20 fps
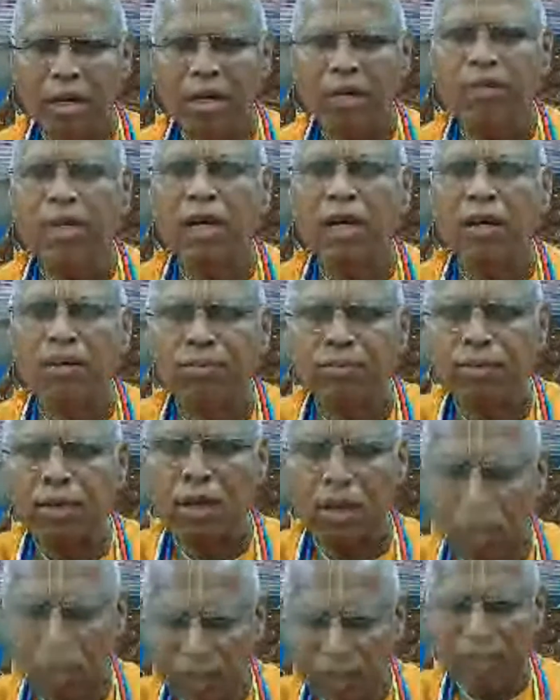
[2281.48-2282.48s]
and they are
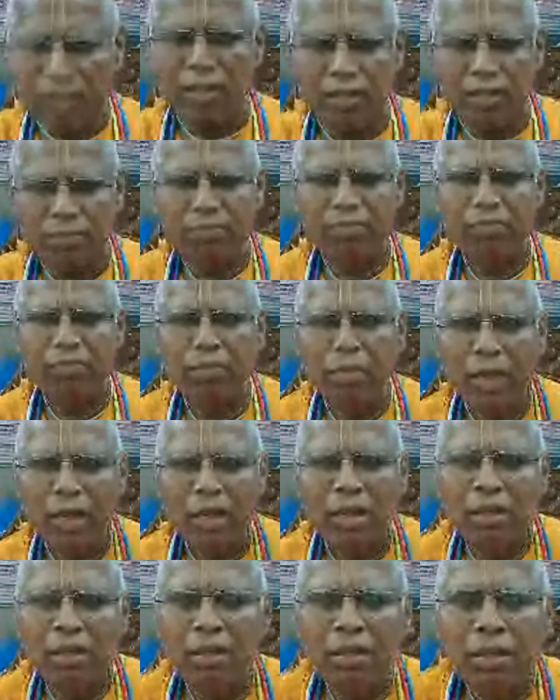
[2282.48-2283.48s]
following.
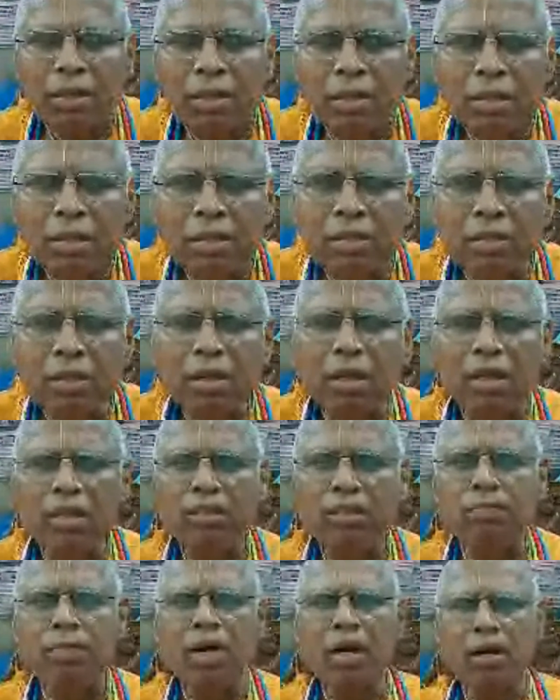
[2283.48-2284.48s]
So as
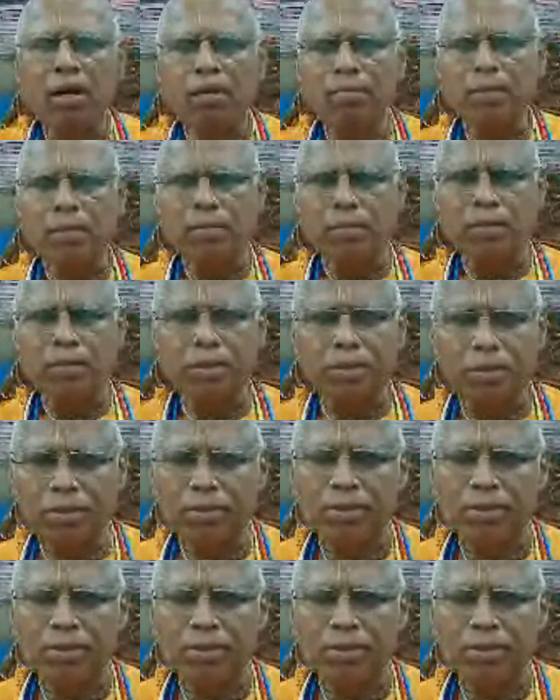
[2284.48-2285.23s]
Mahaprabhu